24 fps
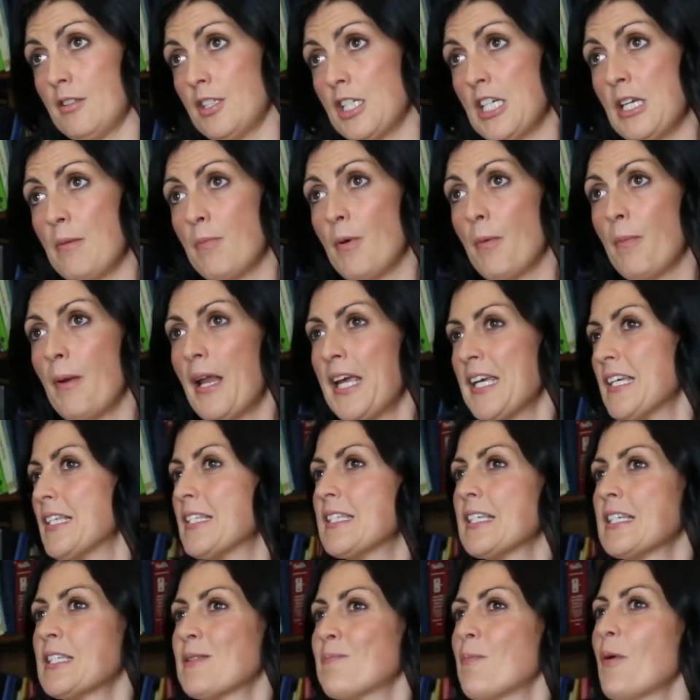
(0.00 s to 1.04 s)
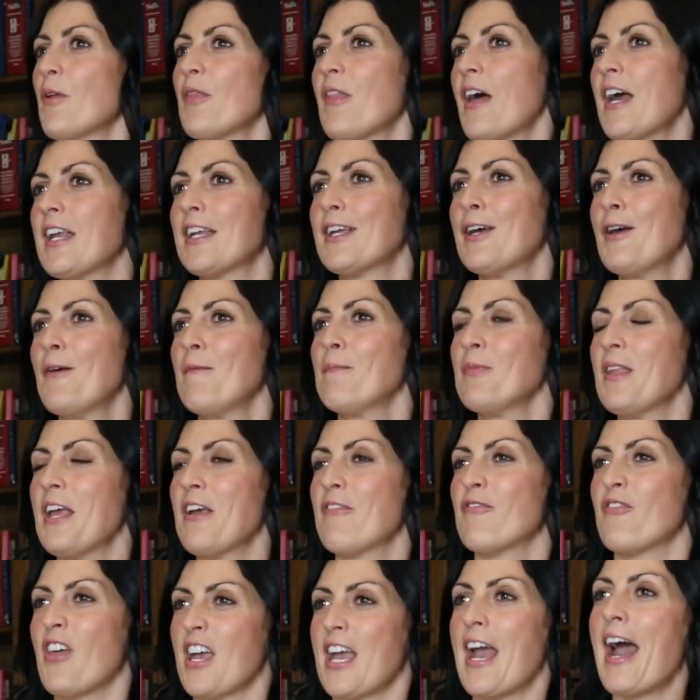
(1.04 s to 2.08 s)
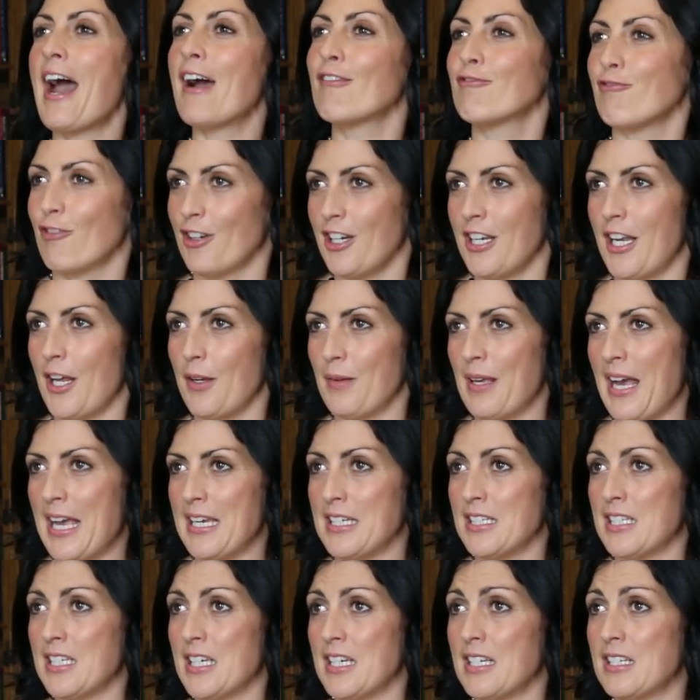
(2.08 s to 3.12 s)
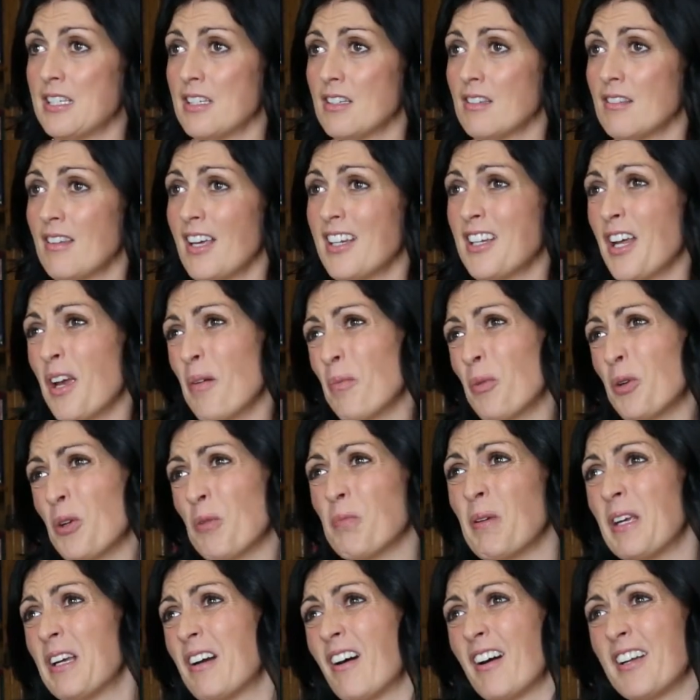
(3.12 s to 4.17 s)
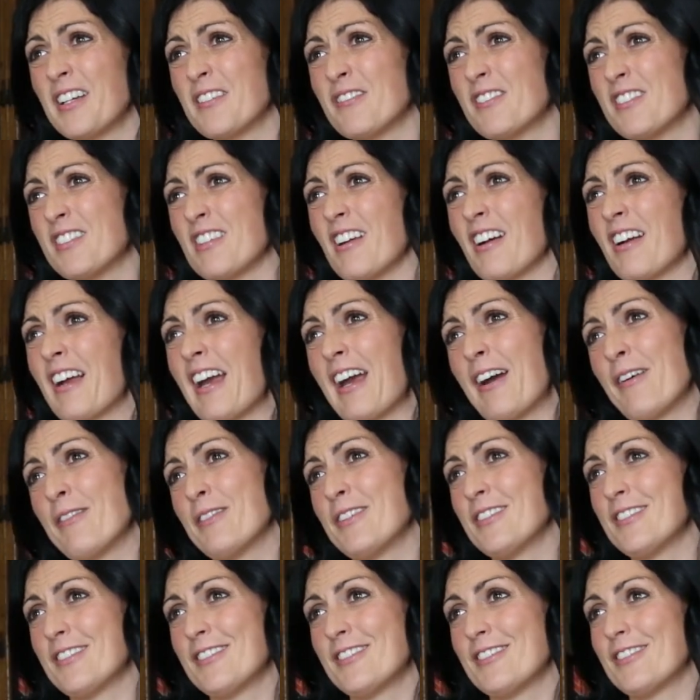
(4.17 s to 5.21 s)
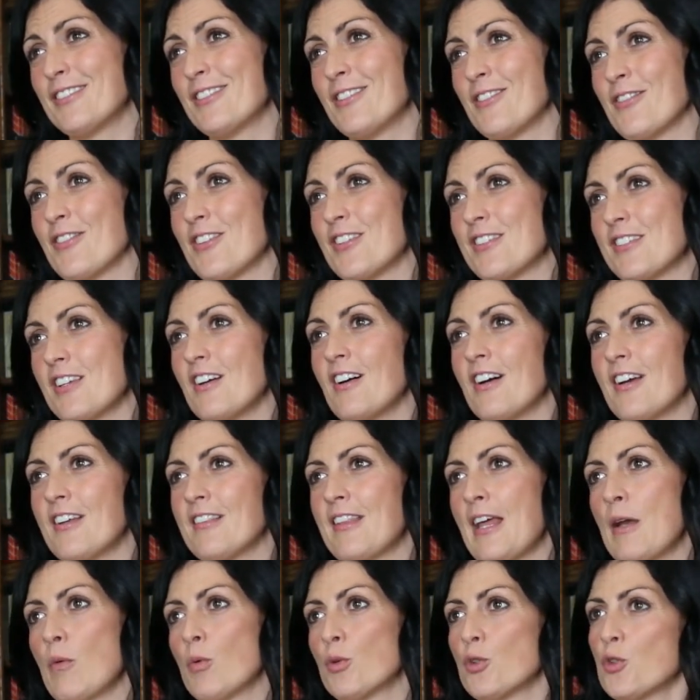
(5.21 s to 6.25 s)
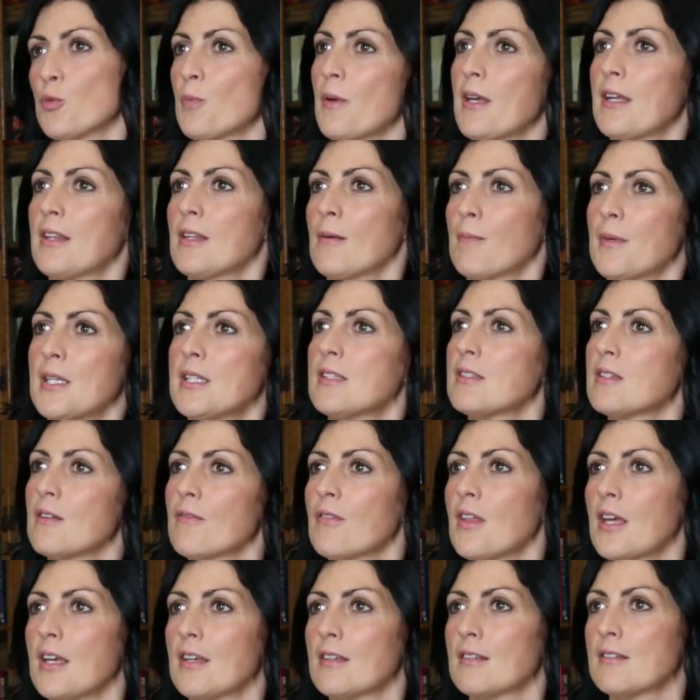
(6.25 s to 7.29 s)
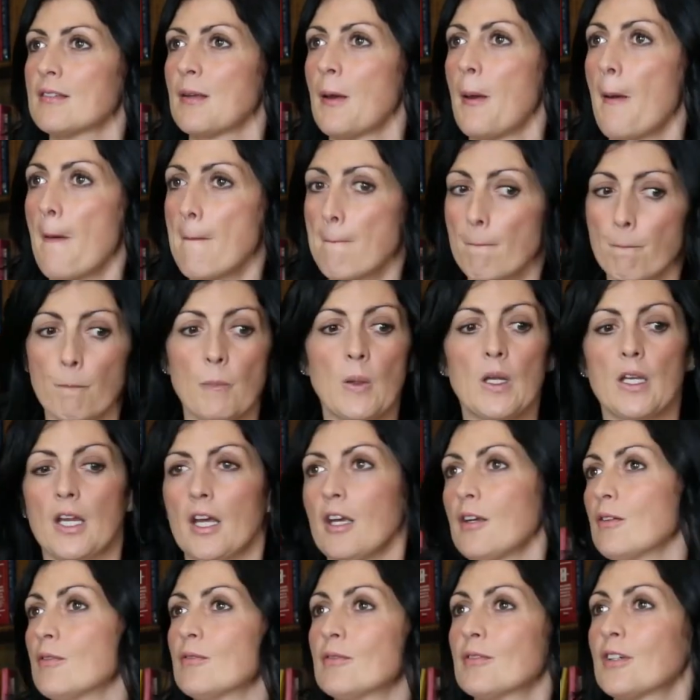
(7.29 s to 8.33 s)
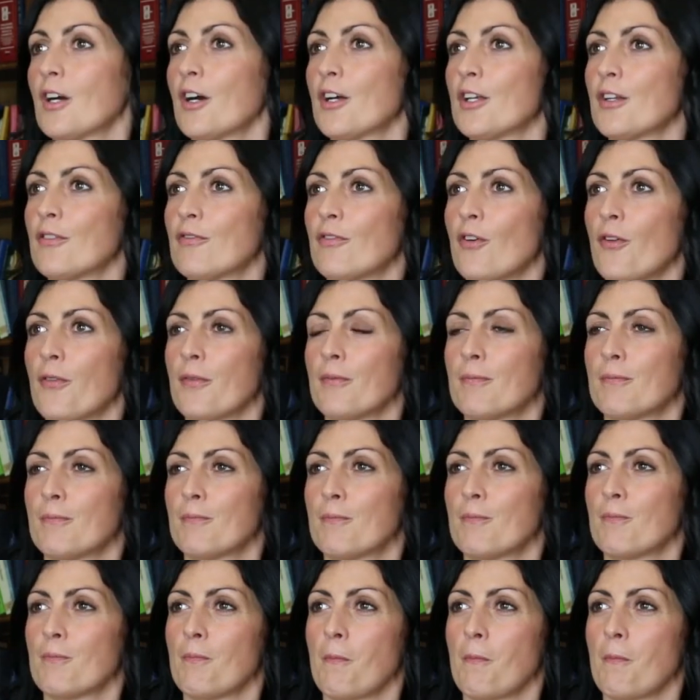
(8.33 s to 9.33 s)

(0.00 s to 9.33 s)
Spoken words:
cheaper places, but then if they have relocated, they don't want to be kind of stuck out on the side. They want to be in the midst of things, kind of on